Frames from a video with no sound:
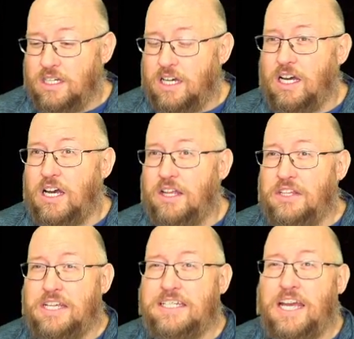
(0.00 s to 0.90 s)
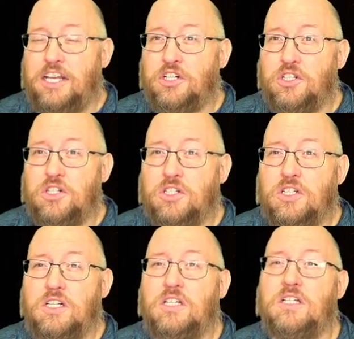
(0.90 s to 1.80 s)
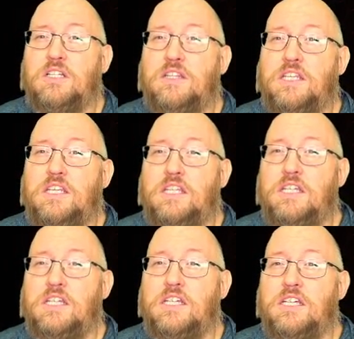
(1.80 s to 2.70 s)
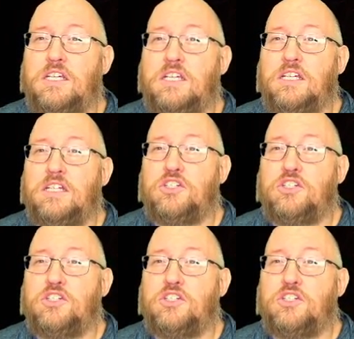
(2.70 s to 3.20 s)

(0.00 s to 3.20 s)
the Igniter, the